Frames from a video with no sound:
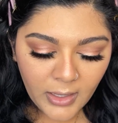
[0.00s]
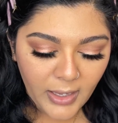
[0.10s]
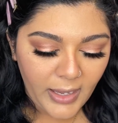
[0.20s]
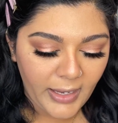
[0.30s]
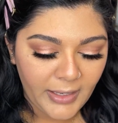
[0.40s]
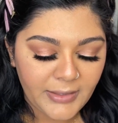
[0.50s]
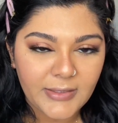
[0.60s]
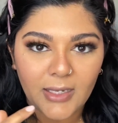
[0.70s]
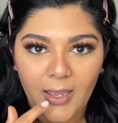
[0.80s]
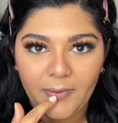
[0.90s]
and
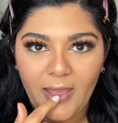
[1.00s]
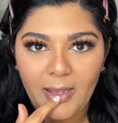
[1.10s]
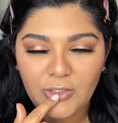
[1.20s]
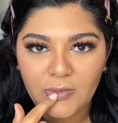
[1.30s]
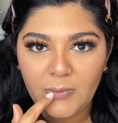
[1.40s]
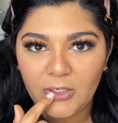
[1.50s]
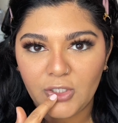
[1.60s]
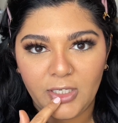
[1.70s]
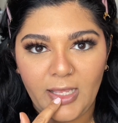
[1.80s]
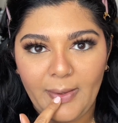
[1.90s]
that just makes
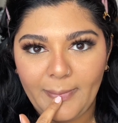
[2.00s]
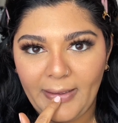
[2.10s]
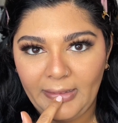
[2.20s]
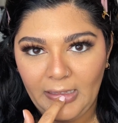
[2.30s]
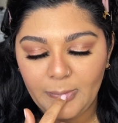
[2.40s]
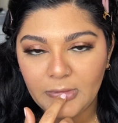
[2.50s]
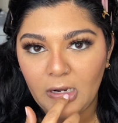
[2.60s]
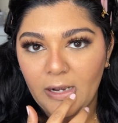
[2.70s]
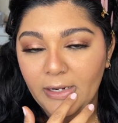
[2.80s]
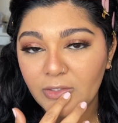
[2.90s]
sure that my lips
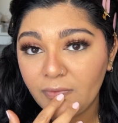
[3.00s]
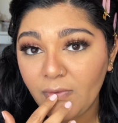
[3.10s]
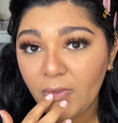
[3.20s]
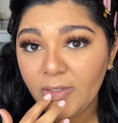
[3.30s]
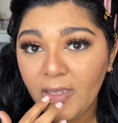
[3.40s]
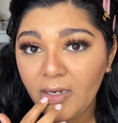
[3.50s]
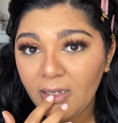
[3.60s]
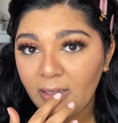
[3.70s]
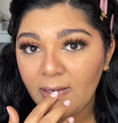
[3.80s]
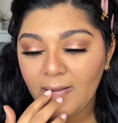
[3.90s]
are
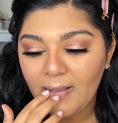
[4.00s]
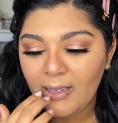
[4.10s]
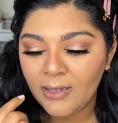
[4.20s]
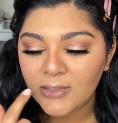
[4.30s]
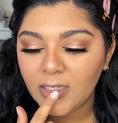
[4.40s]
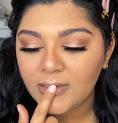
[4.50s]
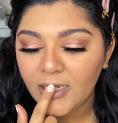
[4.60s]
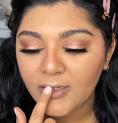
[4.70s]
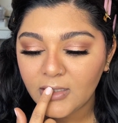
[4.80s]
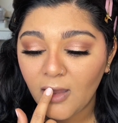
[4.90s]
exfoliated, and it
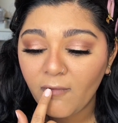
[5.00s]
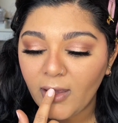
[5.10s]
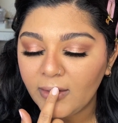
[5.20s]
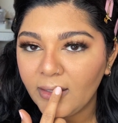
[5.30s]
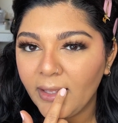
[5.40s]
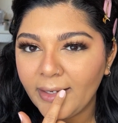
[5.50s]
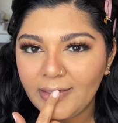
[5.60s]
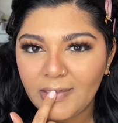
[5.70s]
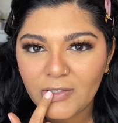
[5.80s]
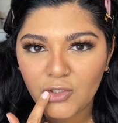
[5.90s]
takes off any like
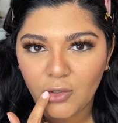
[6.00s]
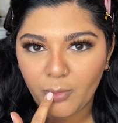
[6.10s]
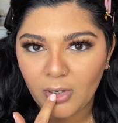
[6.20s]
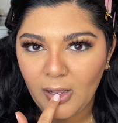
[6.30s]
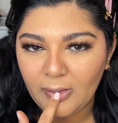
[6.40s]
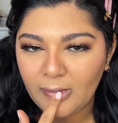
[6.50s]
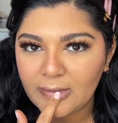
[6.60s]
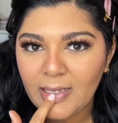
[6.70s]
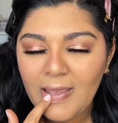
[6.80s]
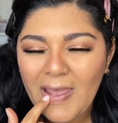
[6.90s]
additional product
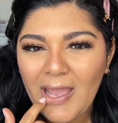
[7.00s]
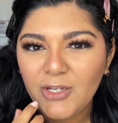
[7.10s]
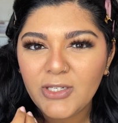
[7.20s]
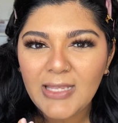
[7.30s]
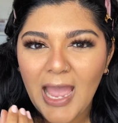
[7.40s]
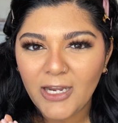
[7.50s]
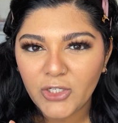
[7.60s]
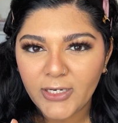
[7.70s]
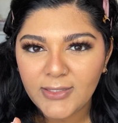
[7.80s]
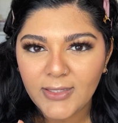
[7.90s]
and just
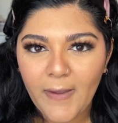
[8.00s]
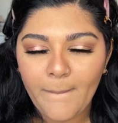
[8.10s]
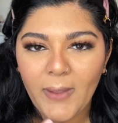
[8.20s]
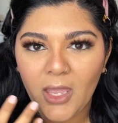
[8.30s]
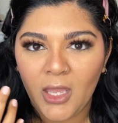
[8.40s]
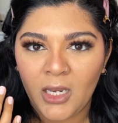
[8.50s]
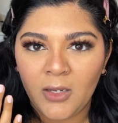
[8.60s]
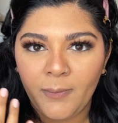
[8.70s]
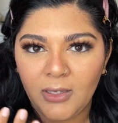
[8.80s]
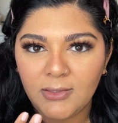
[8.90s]
hydrates them
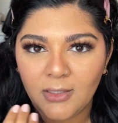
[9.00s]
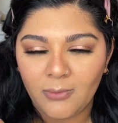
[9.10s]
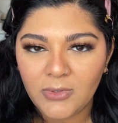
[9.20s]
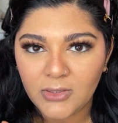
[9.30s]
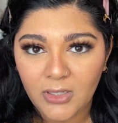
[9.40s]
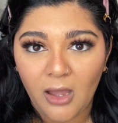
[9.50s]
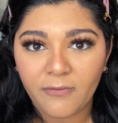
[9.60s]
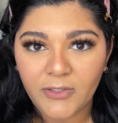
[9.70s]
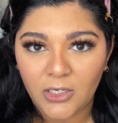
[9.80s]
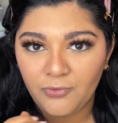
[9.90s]
and makes them
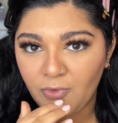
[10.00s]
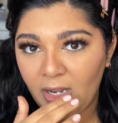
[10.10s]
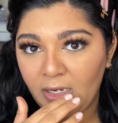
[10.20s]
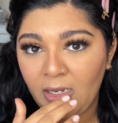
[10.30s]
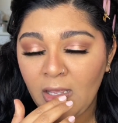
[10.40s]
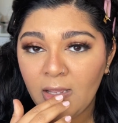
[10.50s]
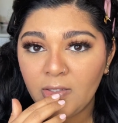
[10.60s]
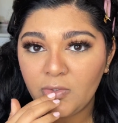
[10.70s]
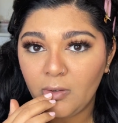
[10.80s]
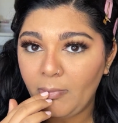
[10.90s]
soft and ready
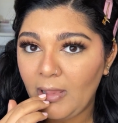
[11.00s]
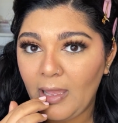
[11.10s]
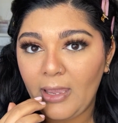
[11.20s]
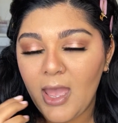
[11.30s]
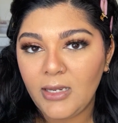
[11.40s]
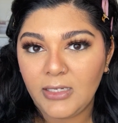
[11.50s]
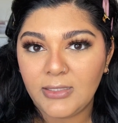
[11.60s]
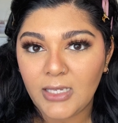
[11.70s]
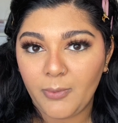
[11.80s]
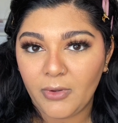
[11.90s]
to apply any
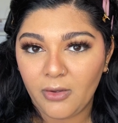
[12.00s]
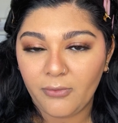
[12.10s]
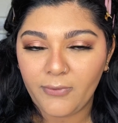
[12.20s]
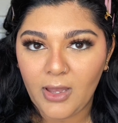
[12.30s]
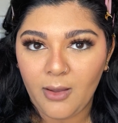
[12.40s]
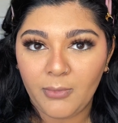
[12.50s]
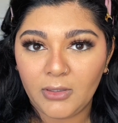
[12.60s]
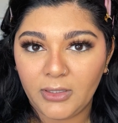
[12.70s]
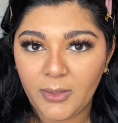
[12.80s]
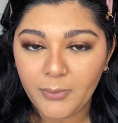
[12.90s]
type of
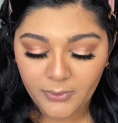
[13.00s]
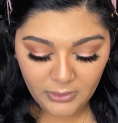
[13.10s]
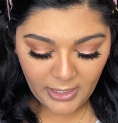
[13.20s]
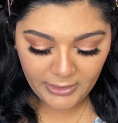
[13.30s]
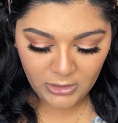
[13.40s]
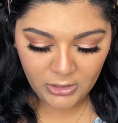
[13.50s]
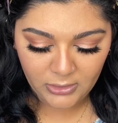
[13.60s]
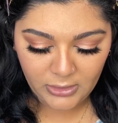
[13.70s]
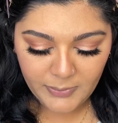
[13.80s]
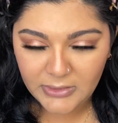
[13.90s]
lip liner,
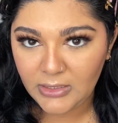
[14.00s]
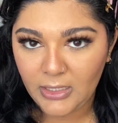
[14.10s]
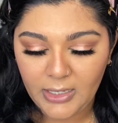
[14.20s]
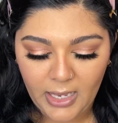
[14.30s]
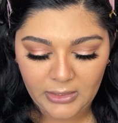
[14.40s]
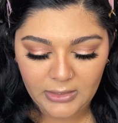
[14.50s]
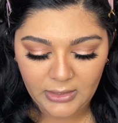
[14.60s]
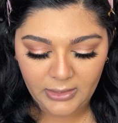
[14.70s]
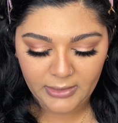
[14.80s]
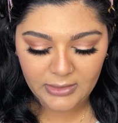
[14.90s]
lipstick,
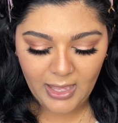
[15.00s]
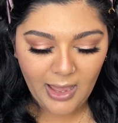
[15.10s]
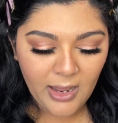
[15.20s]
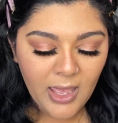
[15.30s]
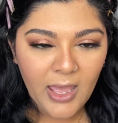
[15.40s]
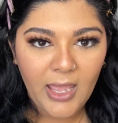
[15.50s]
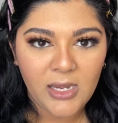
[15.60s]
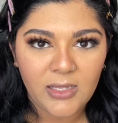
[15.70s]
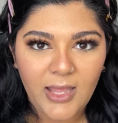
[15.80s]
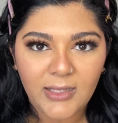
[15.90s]
anything like that.
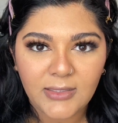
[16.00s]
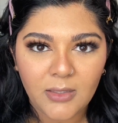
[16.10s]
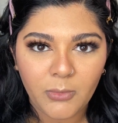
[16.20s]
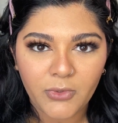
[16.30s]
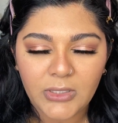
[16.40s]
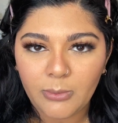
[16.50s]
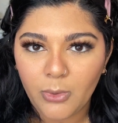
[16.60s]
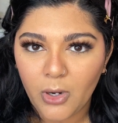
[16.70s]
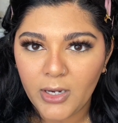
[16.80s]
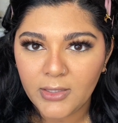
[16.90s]
And that's the most
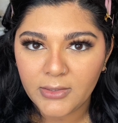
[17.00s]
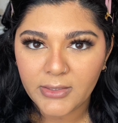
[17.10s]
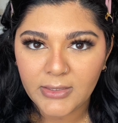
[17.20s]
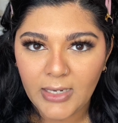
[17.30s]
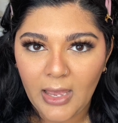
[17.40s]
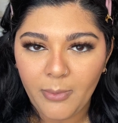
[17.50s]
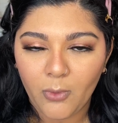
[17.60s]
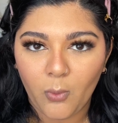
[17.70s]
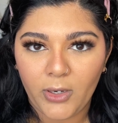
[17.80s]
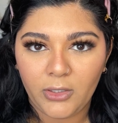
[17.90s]
important step
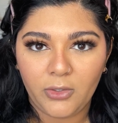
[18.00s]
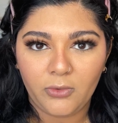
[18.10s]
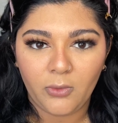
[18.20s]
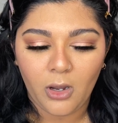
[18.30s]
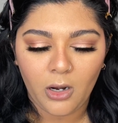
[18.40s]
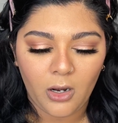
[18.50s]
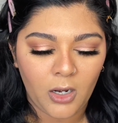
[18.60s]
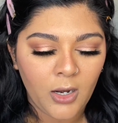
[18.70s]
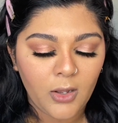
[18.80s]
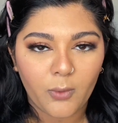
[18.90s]
when you
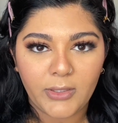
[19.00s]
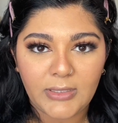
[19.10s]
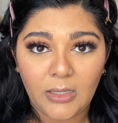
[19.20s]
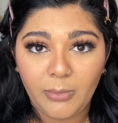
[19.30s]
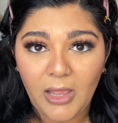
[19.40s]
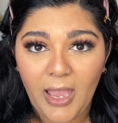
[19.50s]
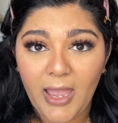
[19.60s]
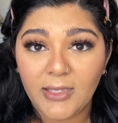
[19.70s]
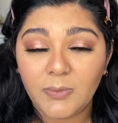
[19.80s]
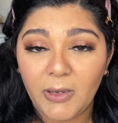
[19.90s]
are going to apply
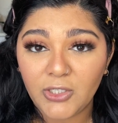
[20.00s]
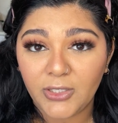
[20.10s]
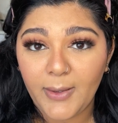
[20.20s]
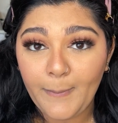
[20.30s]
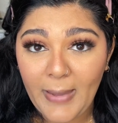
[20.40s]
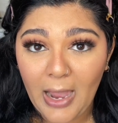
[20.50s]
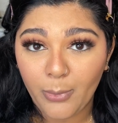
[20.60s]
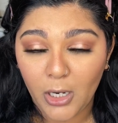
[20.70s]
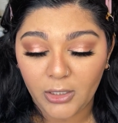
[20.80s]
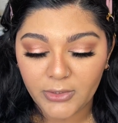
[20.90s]
especially a matte
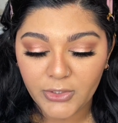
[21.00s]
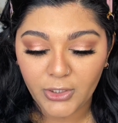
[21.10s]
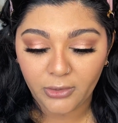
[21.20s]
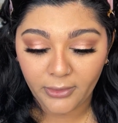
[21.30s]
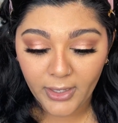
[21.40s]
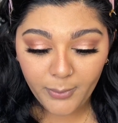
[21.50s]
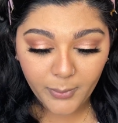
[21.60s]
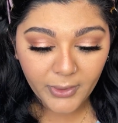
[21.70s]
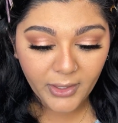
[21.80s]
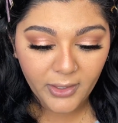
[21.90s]
product to your lip,
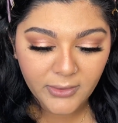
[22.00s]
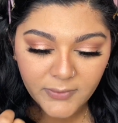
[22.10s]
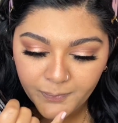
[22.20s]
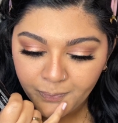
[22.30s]
because